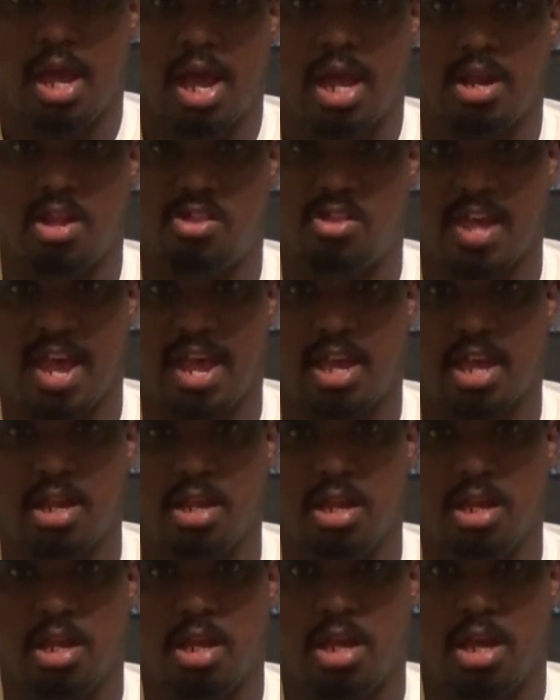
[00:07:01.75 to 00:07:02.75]
And the
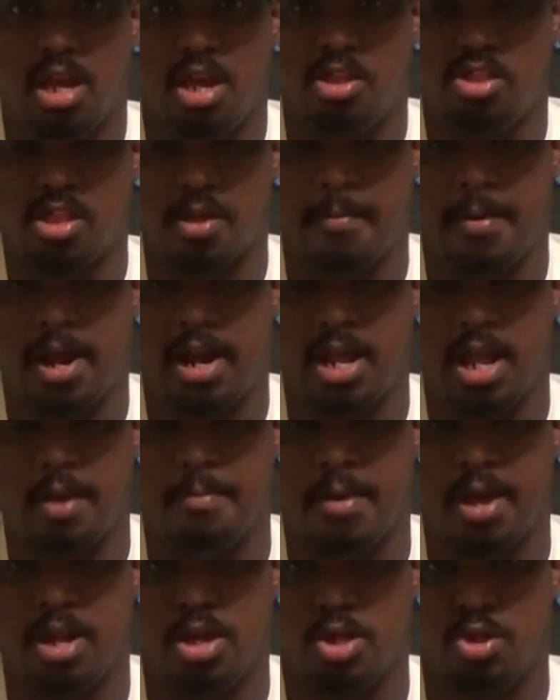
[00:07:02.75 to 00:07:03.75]
second is somebody I
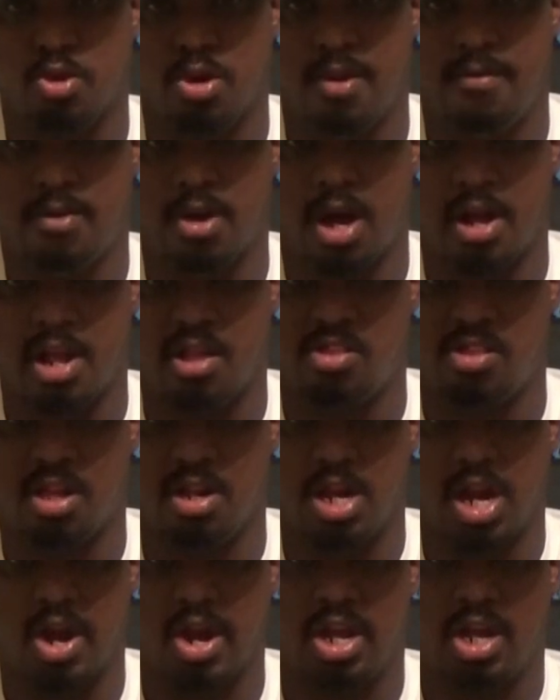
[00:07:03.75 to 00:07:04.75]
met at ShreveCon at
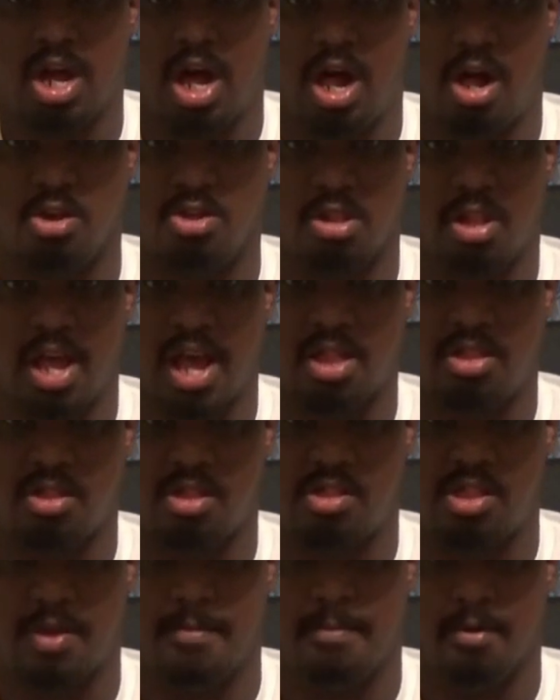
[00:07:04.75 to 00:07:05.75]
Centenary College last
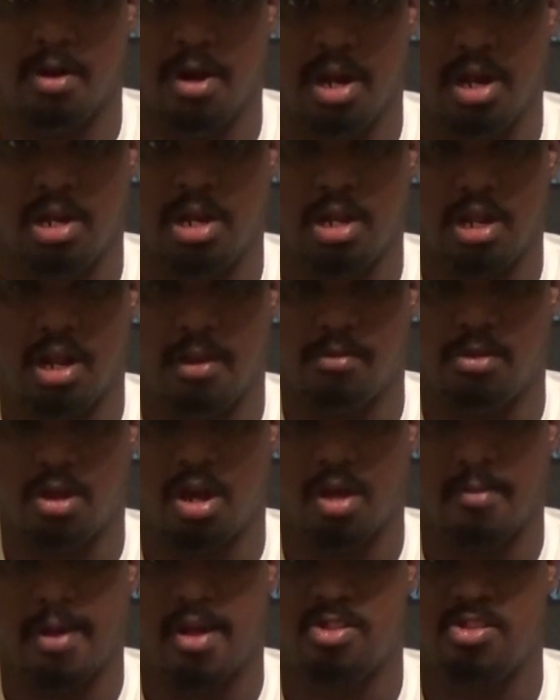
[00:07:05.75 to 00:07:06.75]
December, and I'm
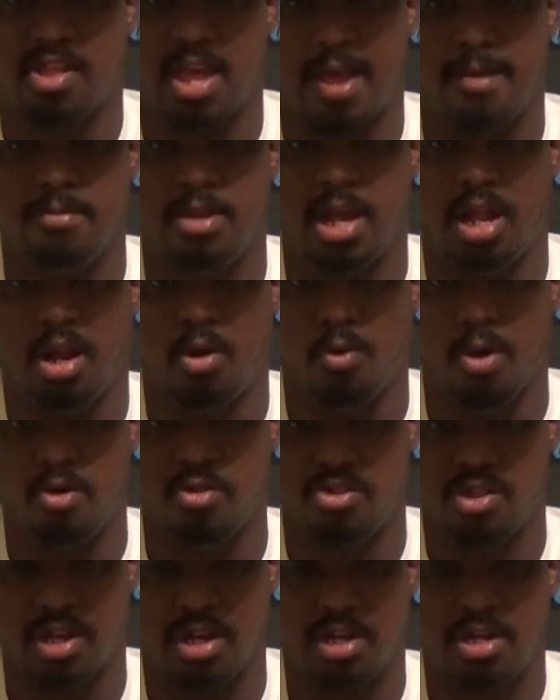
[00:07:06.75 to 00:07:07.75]
talking about Sam De La
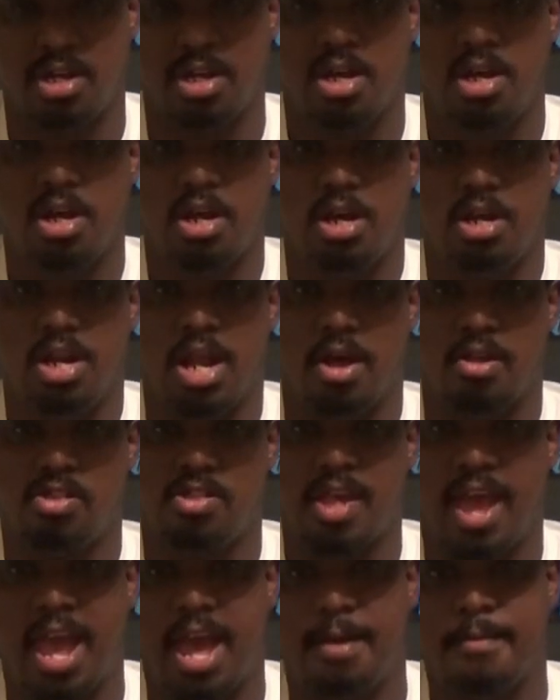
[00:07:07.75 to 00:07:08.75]
Rosa. Now,
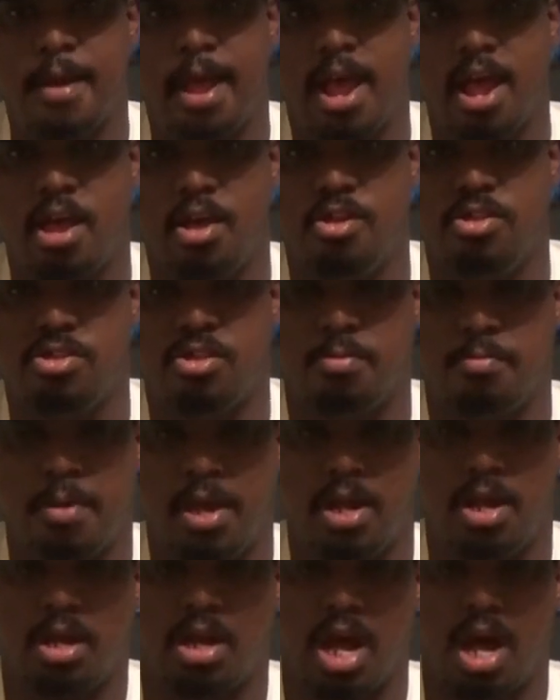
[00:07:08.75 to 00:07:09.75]
Sam has
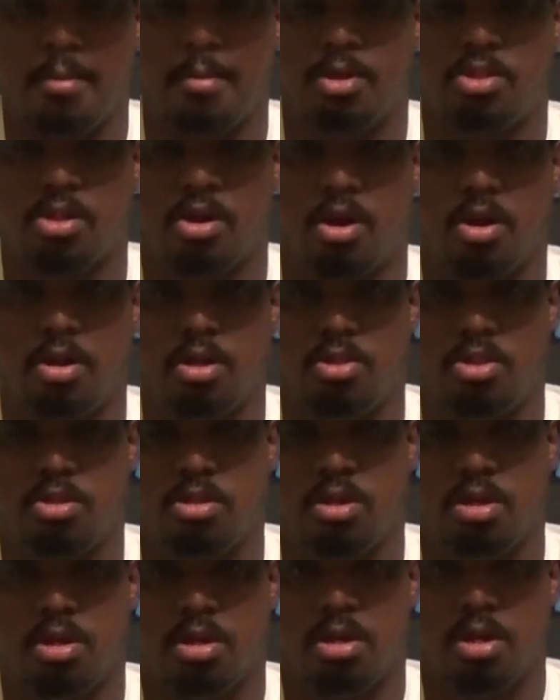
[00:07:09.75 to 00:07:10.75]
been a comics artist
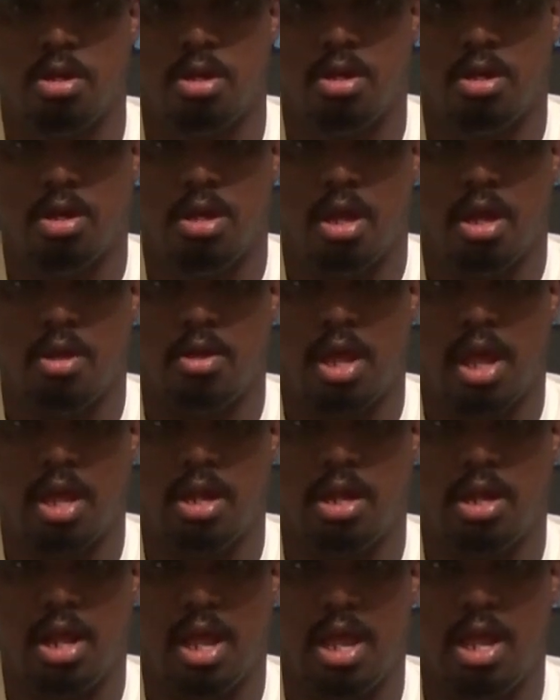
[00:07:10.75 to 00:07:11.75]

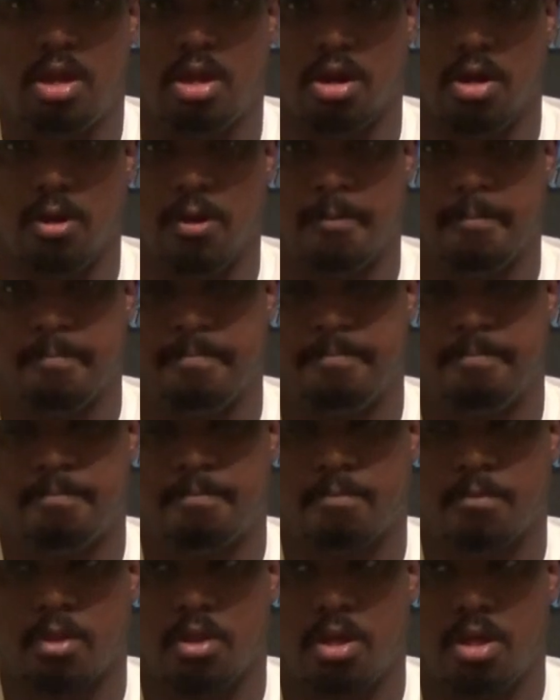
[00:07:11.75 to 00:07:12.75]
and an inker
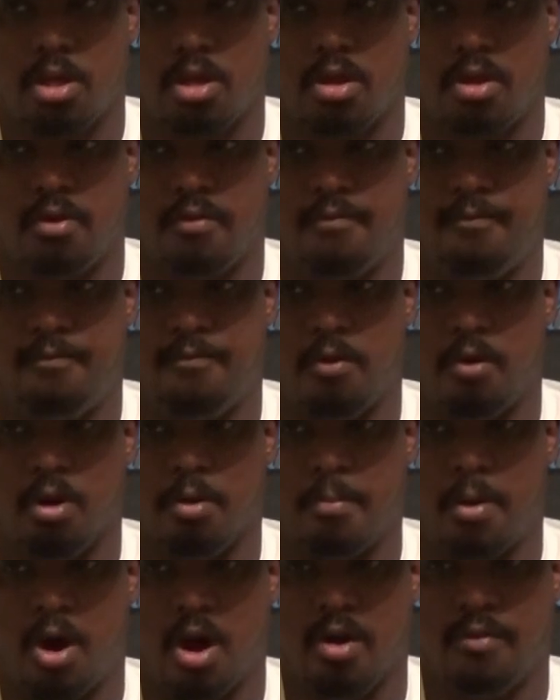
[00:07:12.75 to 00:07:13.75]

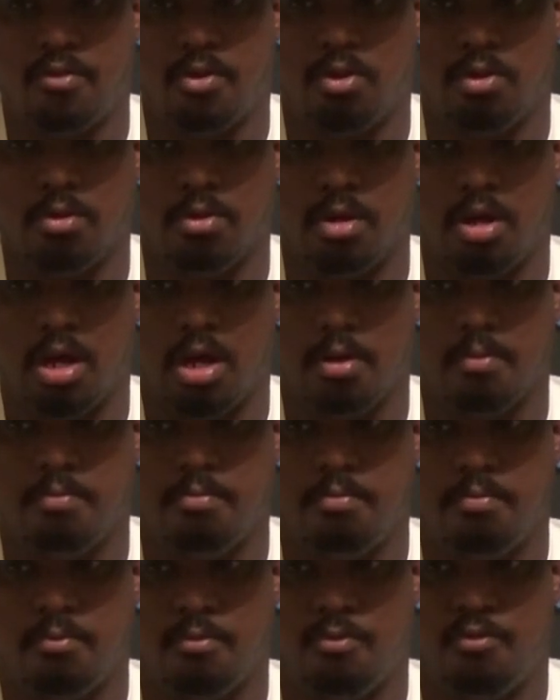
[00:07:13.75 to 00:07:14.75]
for Marvel
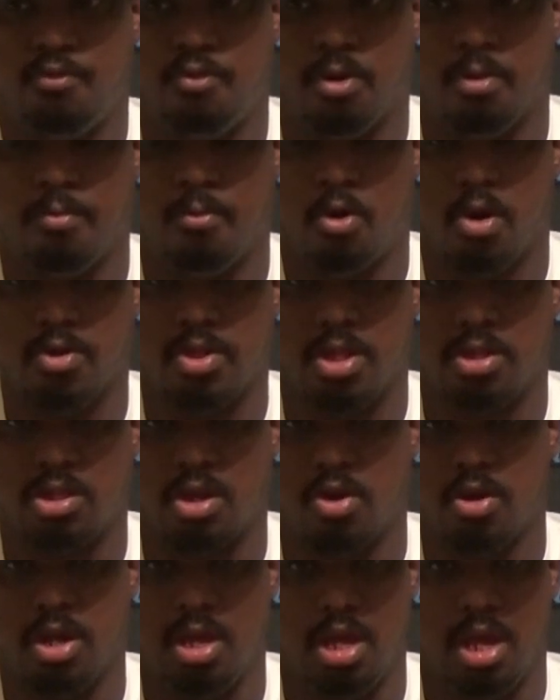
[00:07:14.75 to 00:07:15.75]
for more than
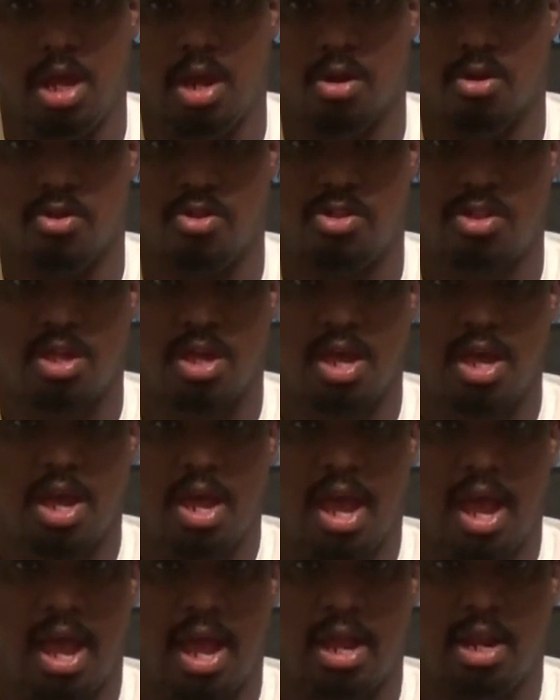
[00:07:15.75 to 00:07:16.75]
30 years,
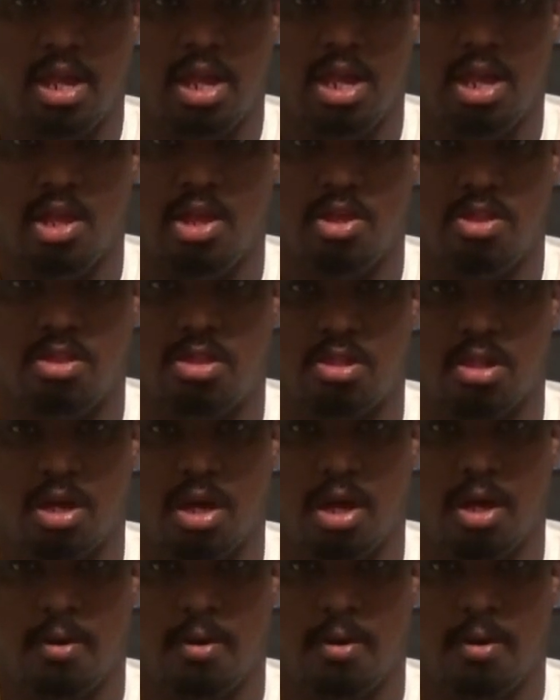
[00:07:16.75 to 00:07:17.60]
and he is